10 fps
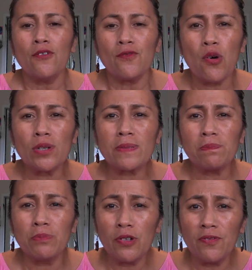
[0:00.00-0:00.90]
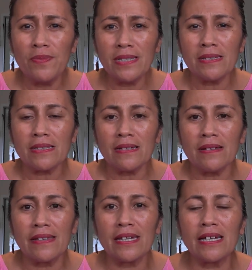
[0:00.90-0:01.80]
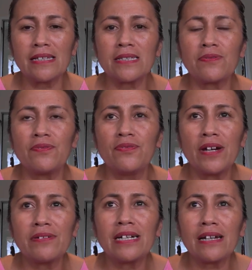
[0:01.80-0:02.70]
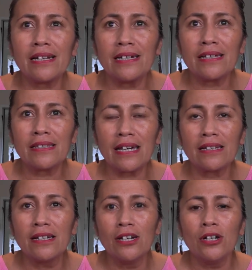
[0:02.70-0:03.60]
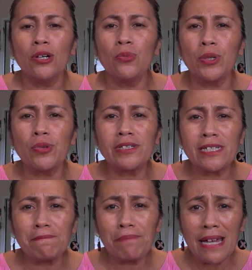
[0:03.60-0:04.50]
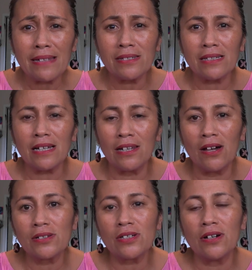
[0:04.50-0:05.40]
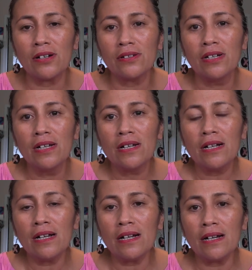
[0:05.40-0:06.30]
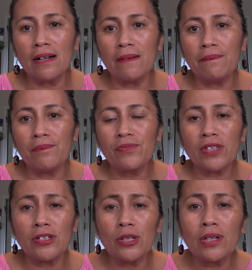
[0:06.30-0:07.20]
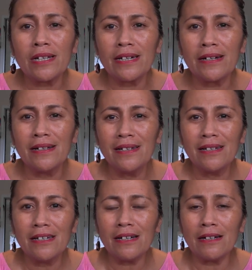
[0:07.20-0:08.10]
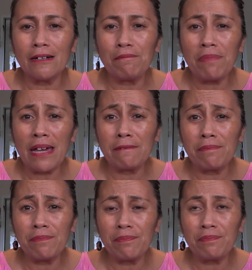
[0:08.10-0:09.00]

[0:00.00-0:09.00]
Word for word: Forced movements I think it's very clear that we would depend a lot on um, the nuclear uh, and